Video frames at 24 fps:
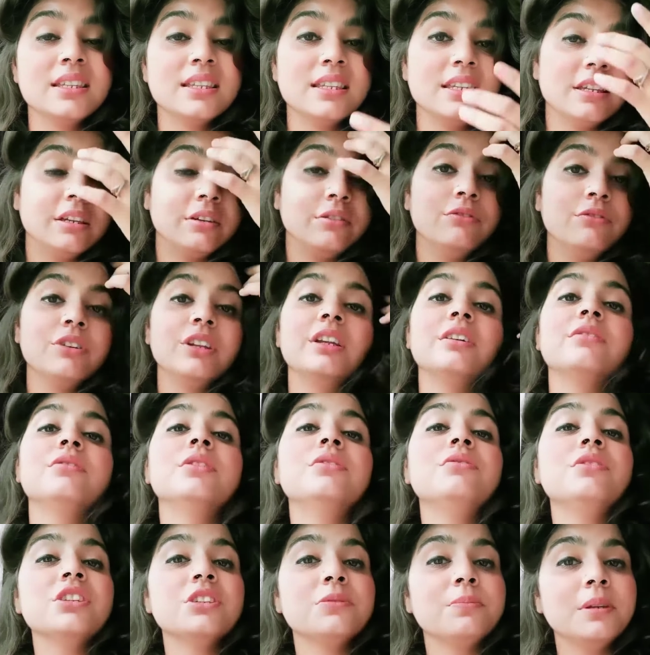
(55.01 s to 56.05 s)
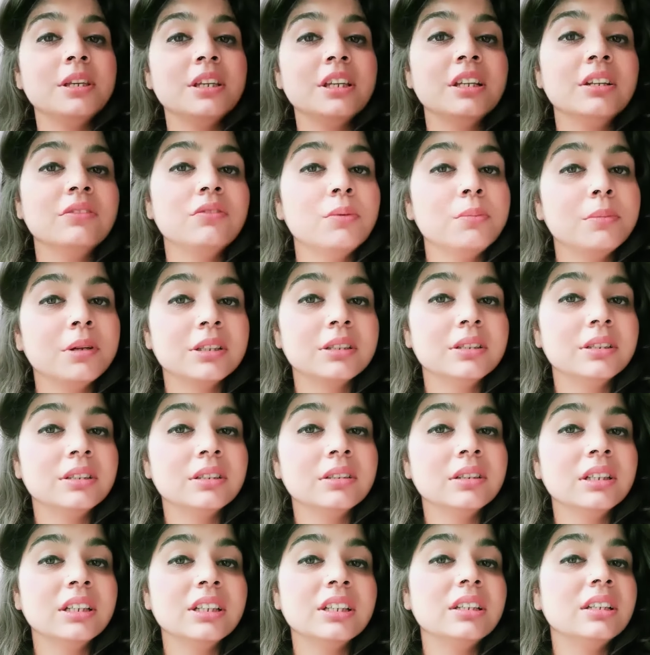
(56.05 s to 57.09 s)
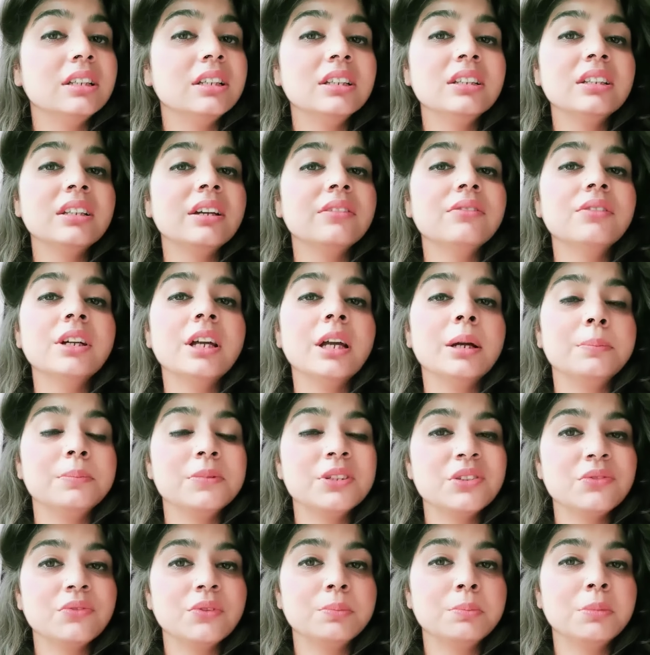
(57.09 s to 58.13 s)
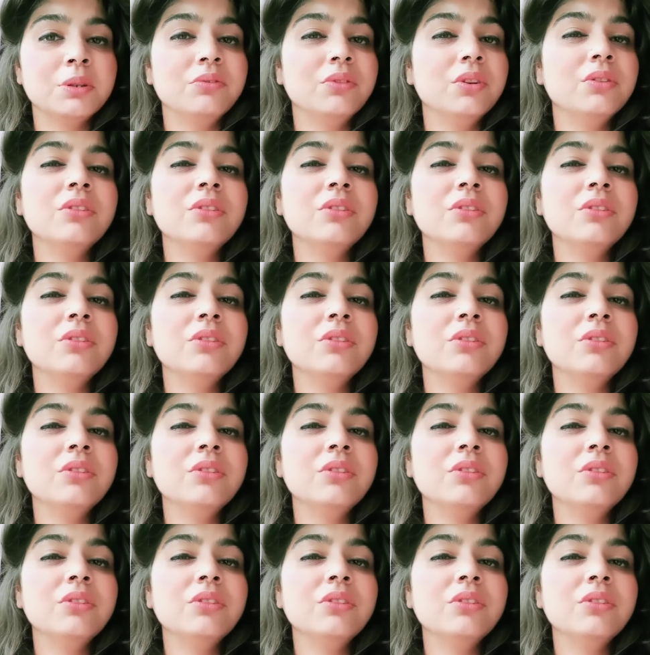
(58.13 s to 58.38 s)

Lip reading: See, whenever we speak in our mother tongue, it never happens with me.